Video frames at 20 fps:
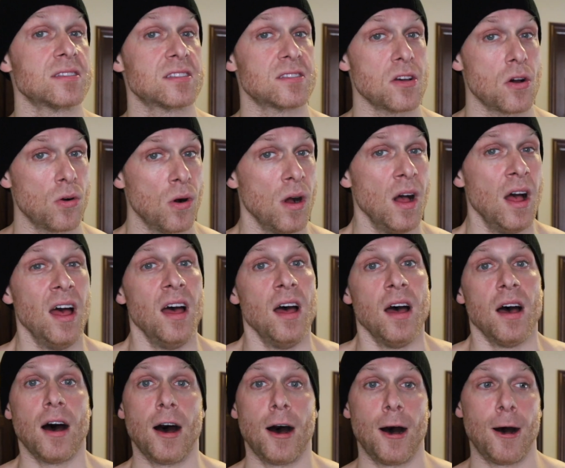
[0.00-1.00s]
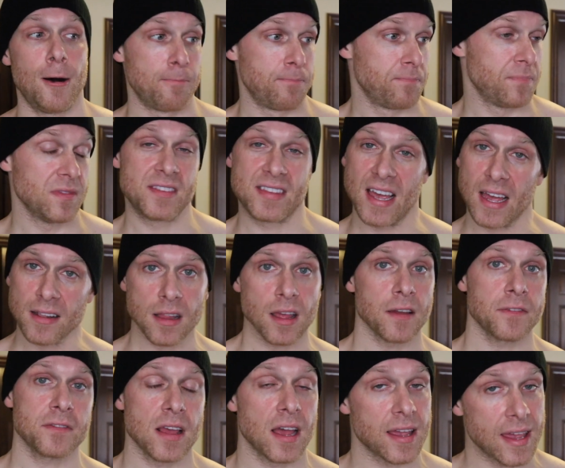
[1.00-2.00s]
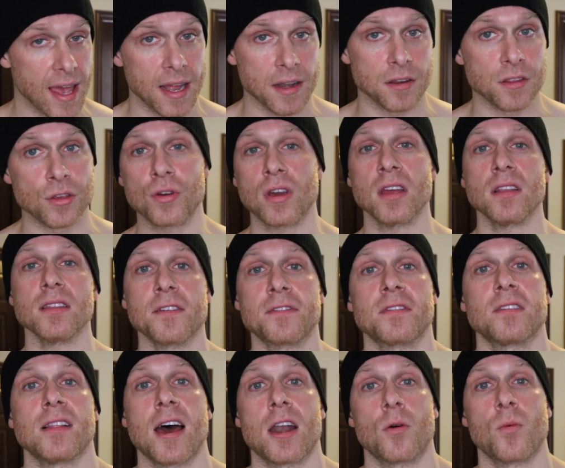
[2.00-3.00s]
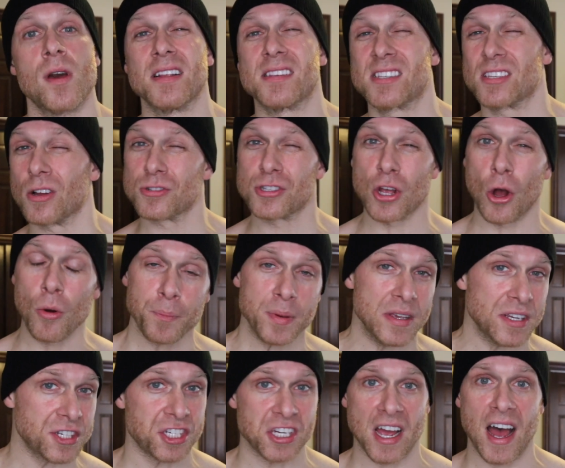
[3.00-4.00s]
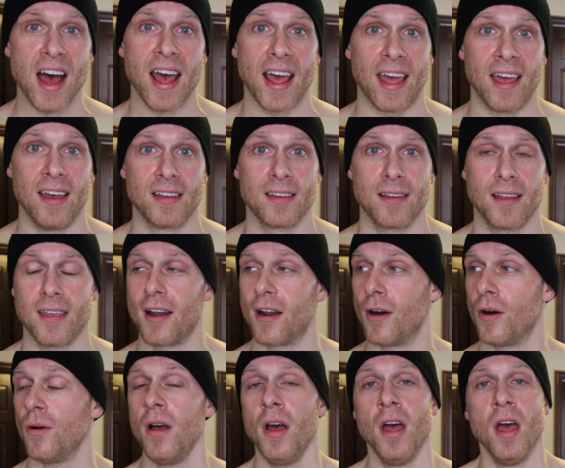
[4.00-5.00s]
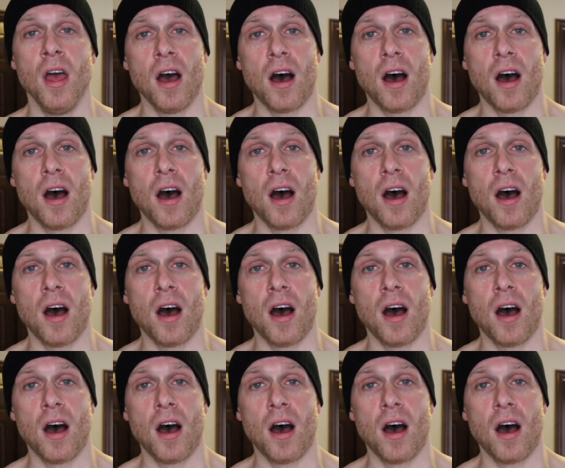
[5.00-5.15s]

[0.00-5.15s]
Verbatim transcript: So um, deadlift, again, you can lift a lot of weight. So don't be shy, you know?